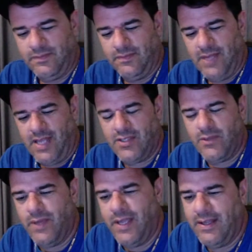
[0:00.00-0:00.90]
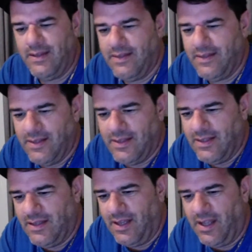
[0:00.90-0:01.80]
That's the way
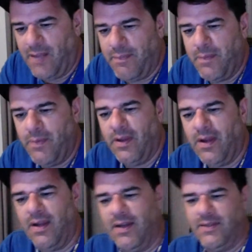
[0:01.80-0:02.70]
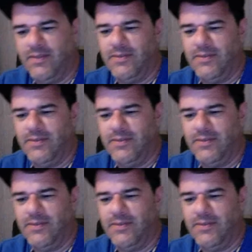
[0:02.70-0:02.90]
a lot of people are.